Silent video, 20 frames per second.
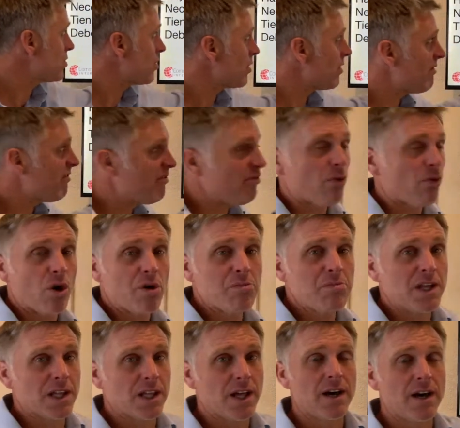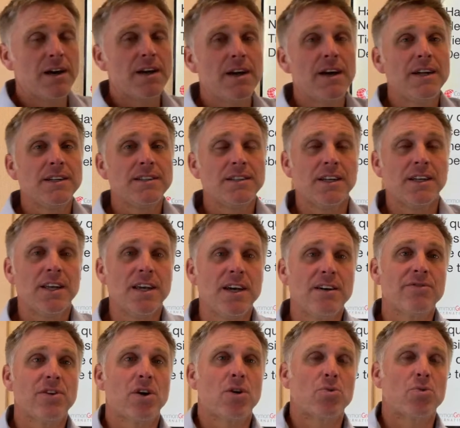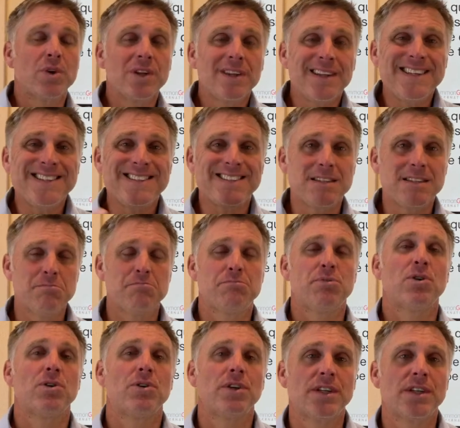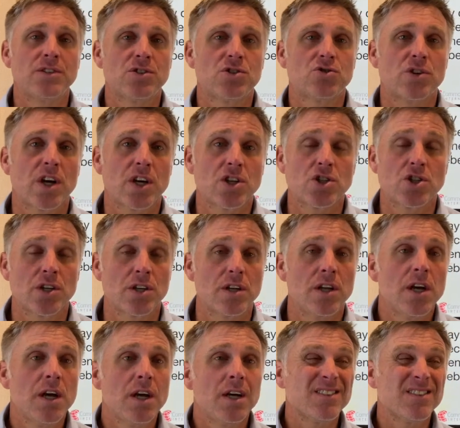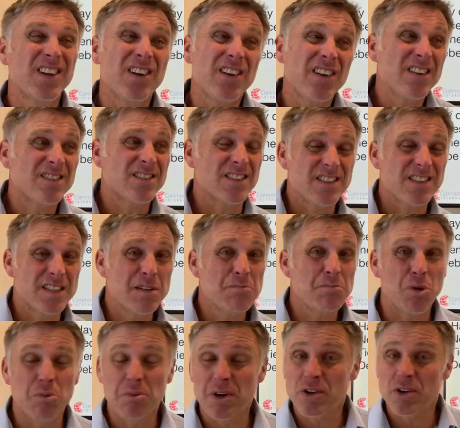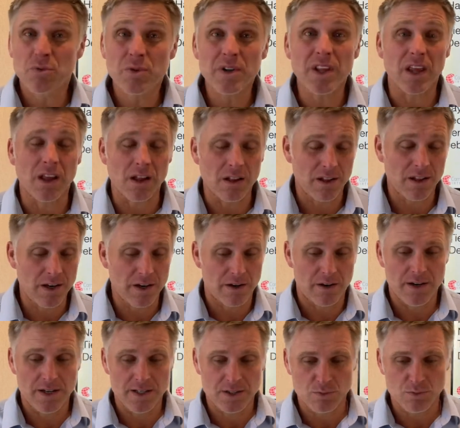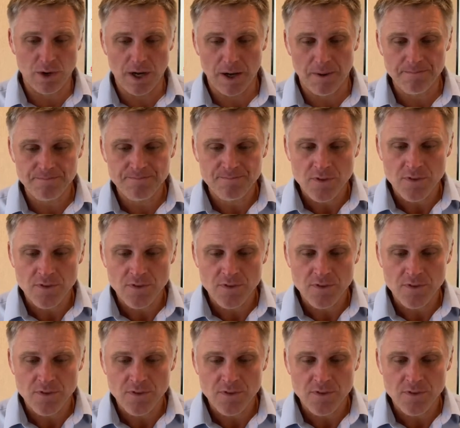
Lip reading: of formula to give a really simple instruction. Not only is it simple, but it's really clear as well.